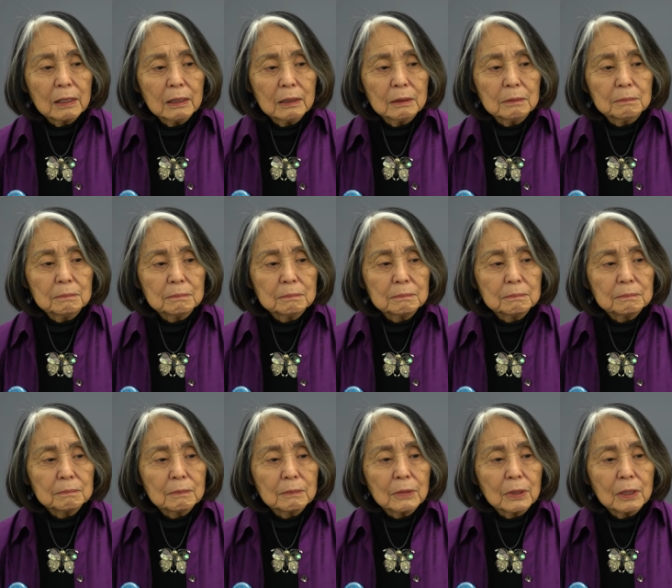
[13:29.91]
Um,
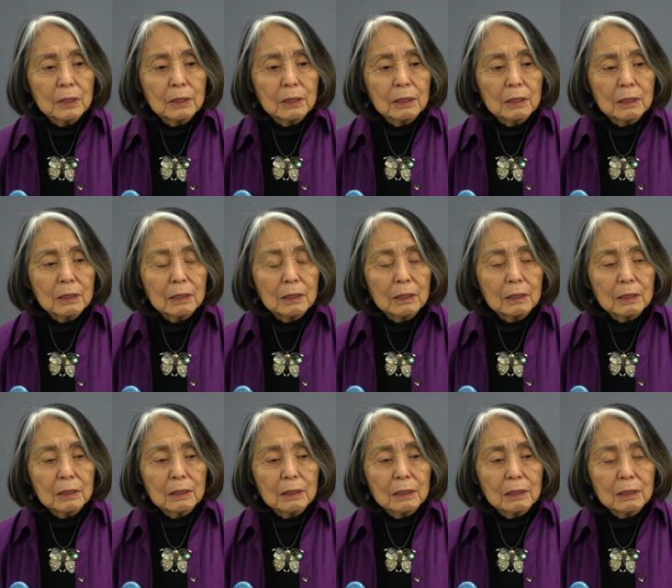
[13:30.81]

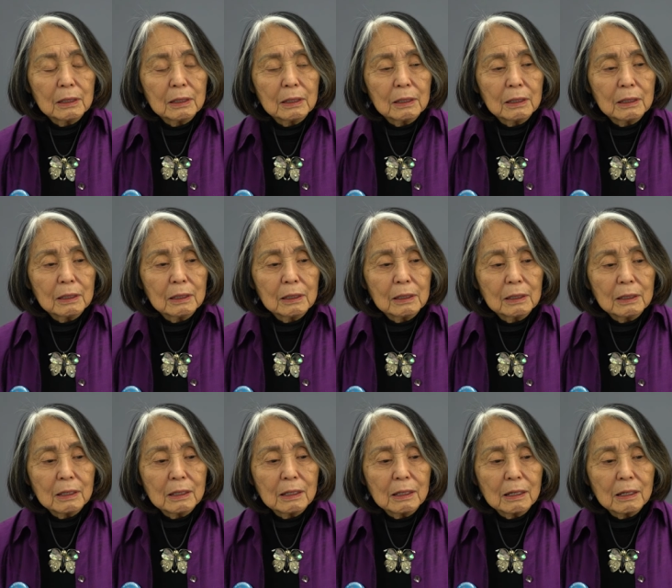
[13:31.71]

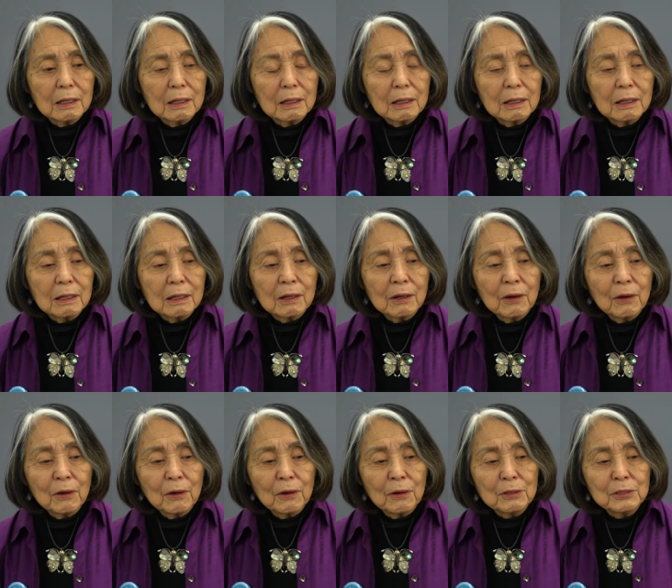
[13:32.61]
oh,
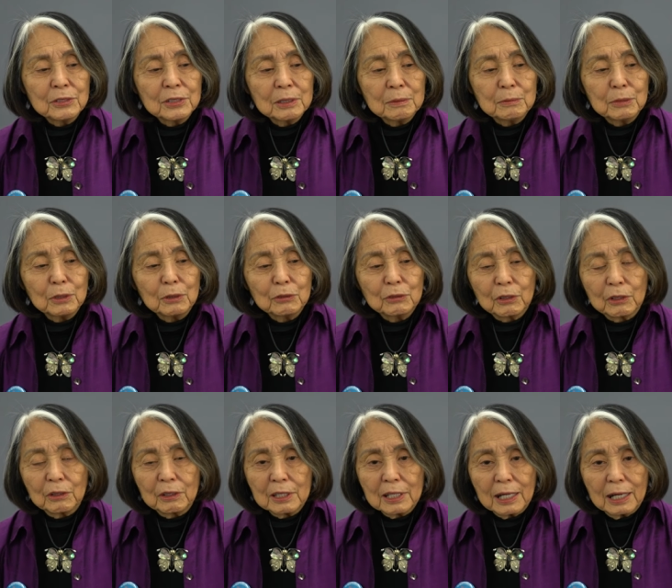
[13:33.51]
her symbols
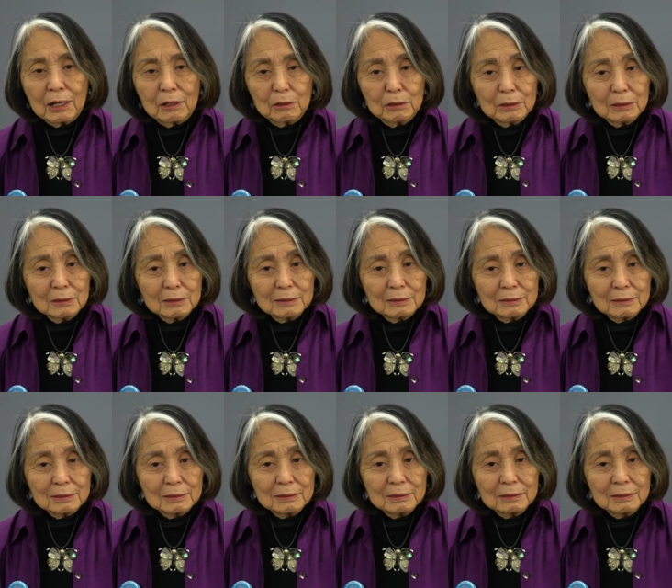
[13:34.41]
are the owl,
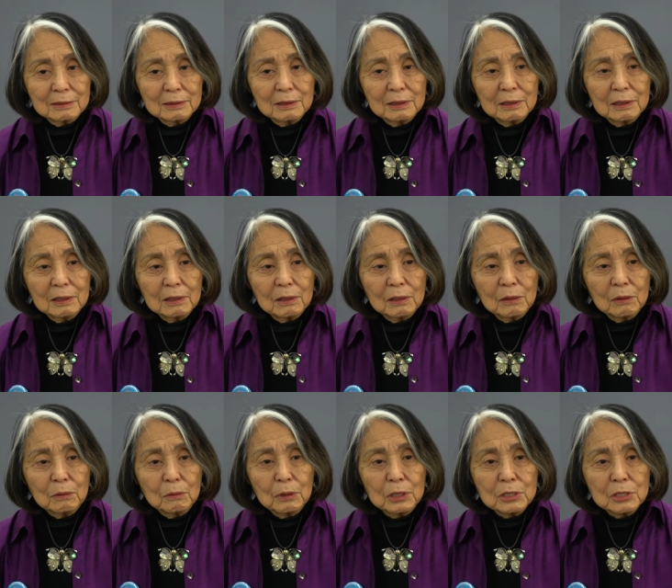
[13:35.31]

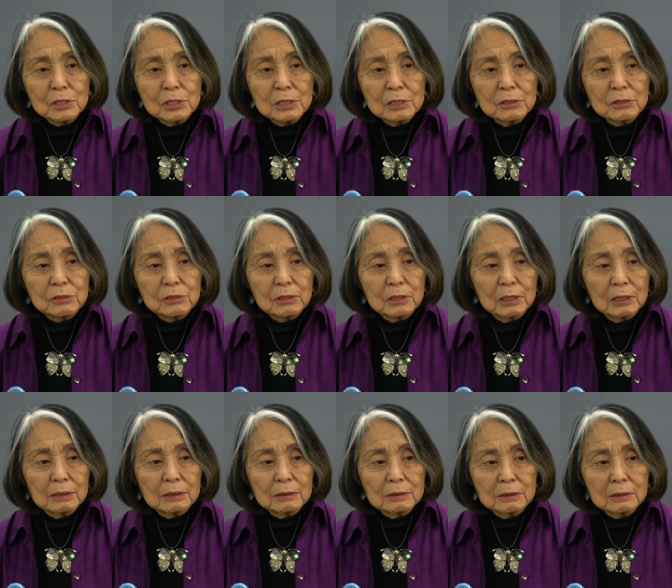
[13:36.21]
which is
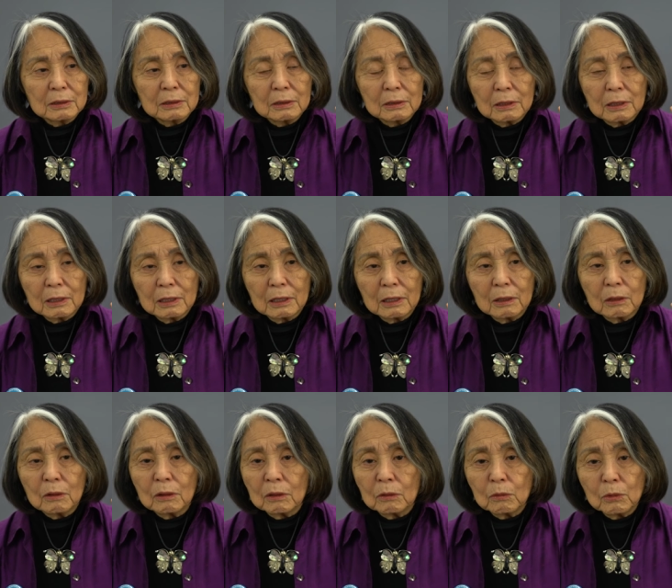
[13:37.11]
uh,
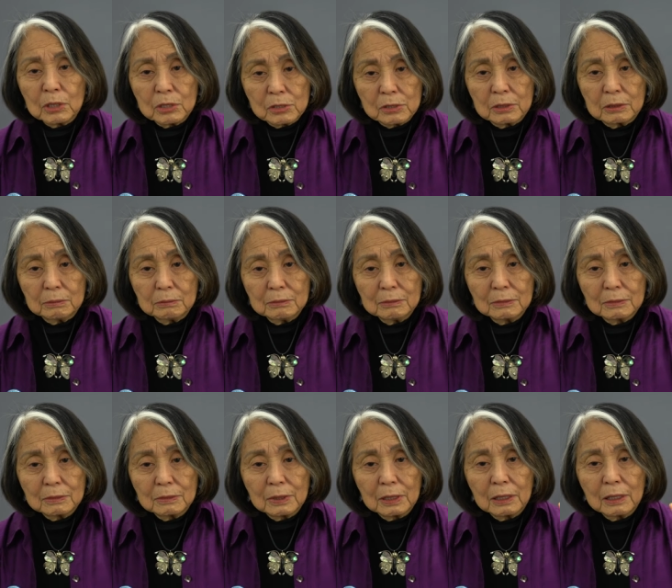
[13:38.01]
wisdom,
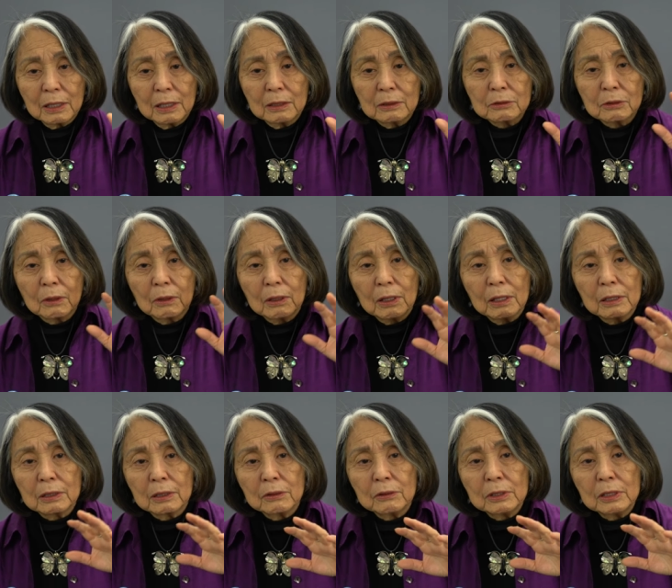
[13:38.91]
and,
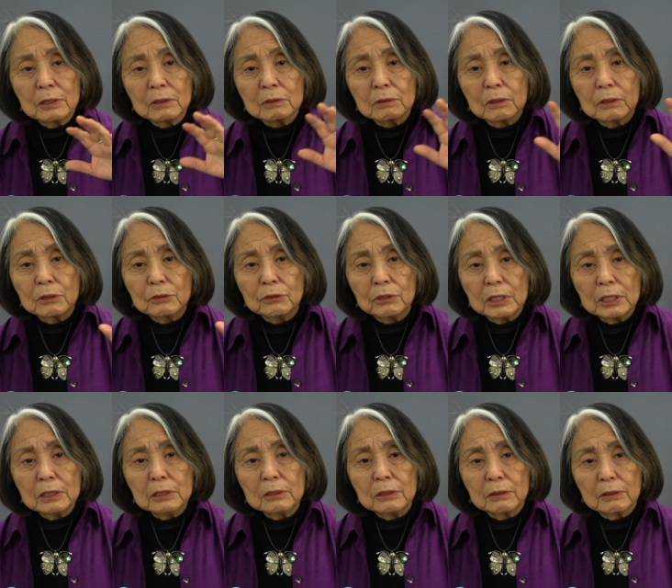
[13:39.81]
and Athena grows
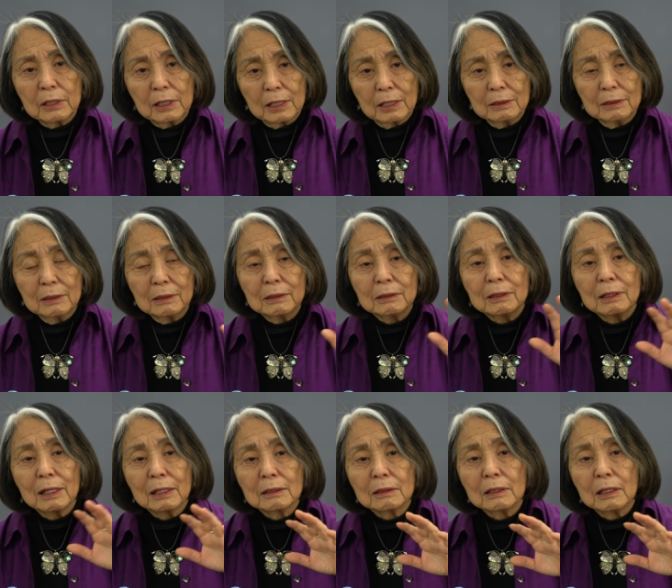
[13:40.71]
into that,
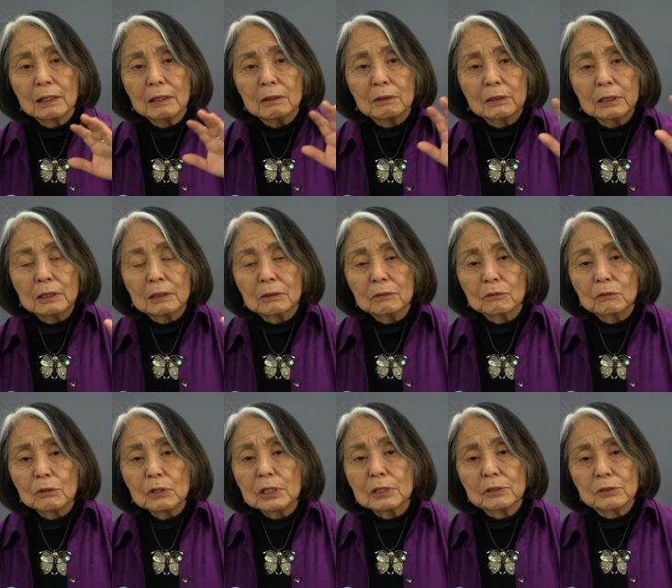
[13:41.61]
that area of
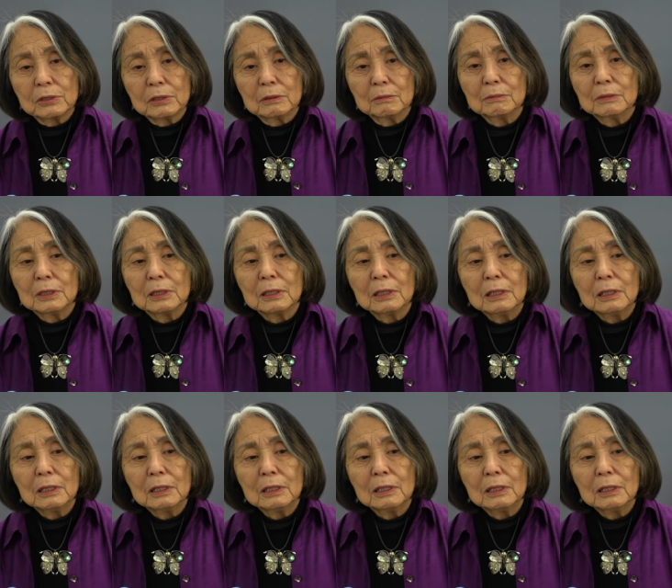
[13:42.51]
wisdom,